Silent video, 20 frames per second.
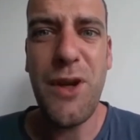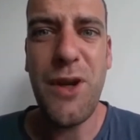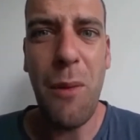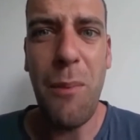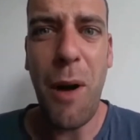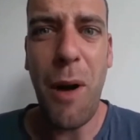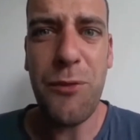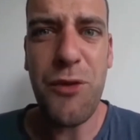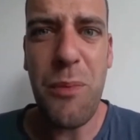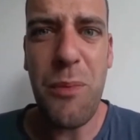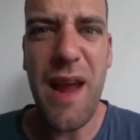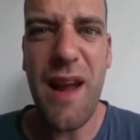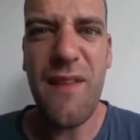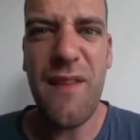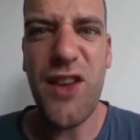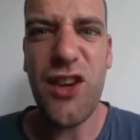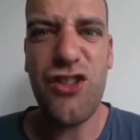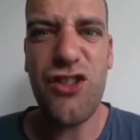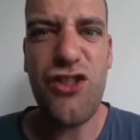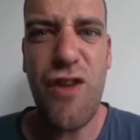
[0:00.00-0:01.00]
come up to me
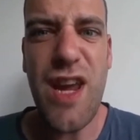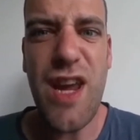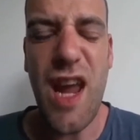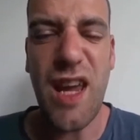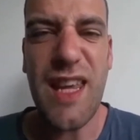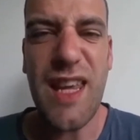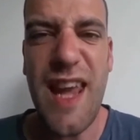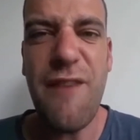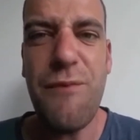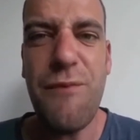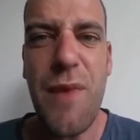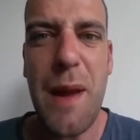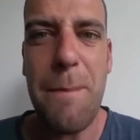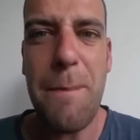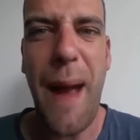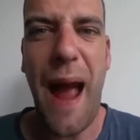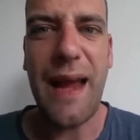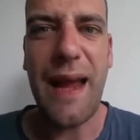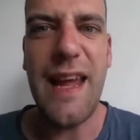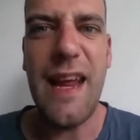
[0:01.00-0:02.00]
in the street and give me
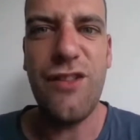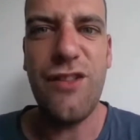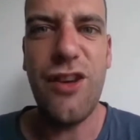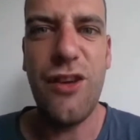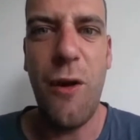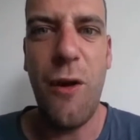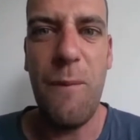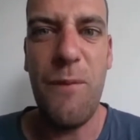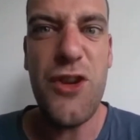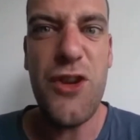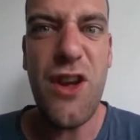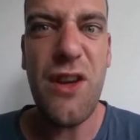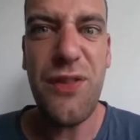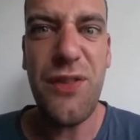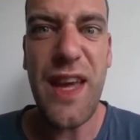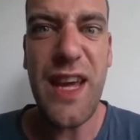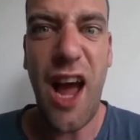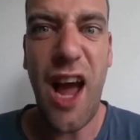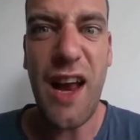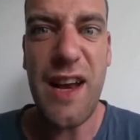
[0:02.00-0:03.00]
packets of them. Do you
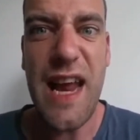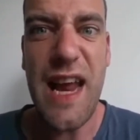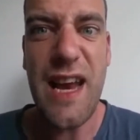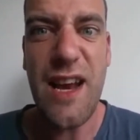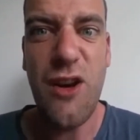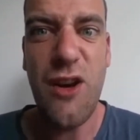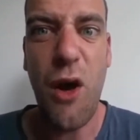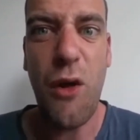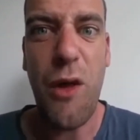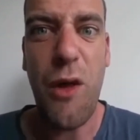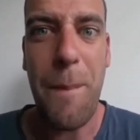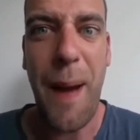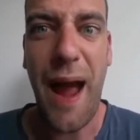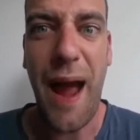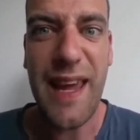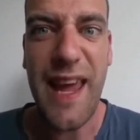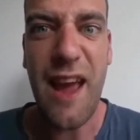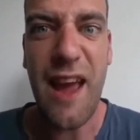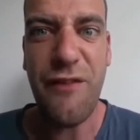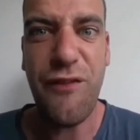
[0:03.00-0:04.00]
think I need another
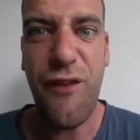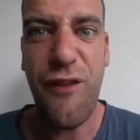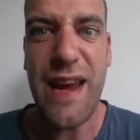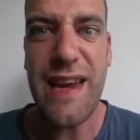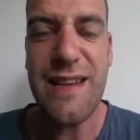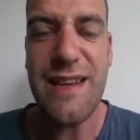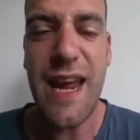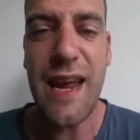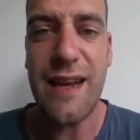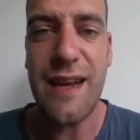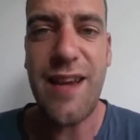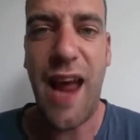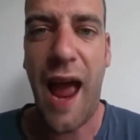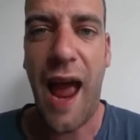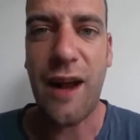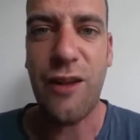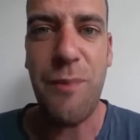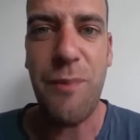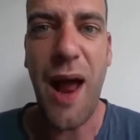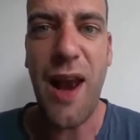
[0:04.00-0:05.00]
packet of free Tic
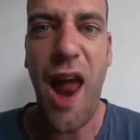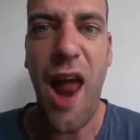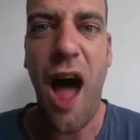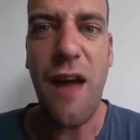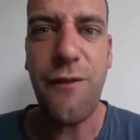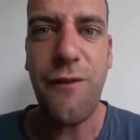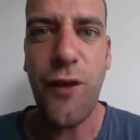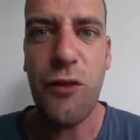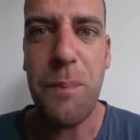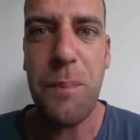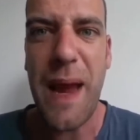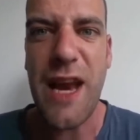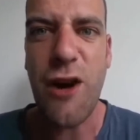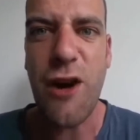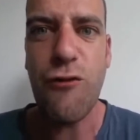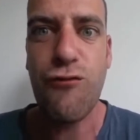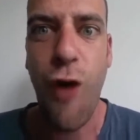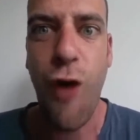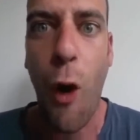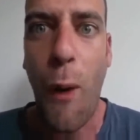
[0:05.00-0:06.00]
Tacs? My life has
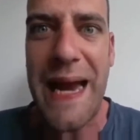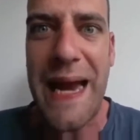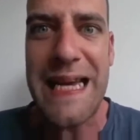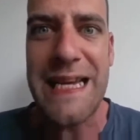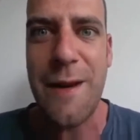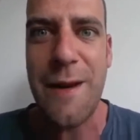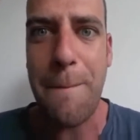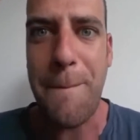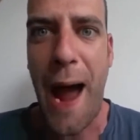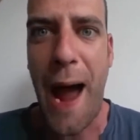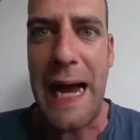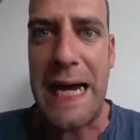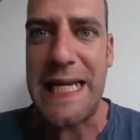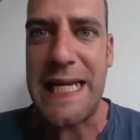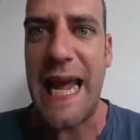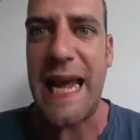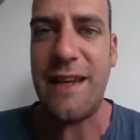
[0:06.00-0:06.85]
been ruined by